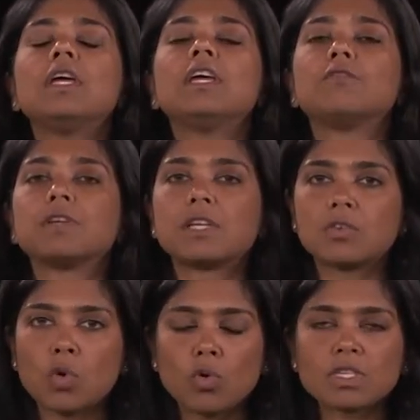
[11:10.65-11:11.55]
If it
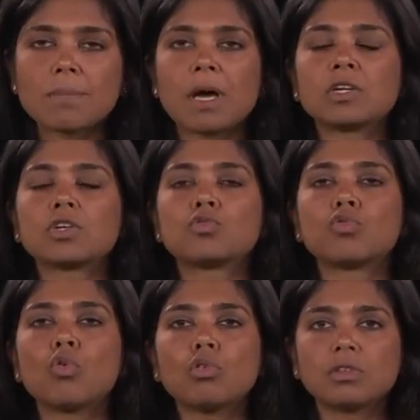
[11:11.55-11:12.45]
goes up
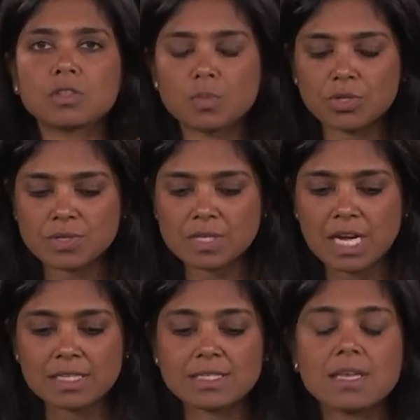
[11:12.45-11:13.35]
uncontrolled, this person
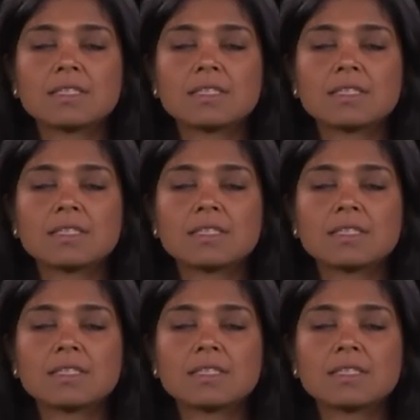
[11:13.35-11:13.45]
dies.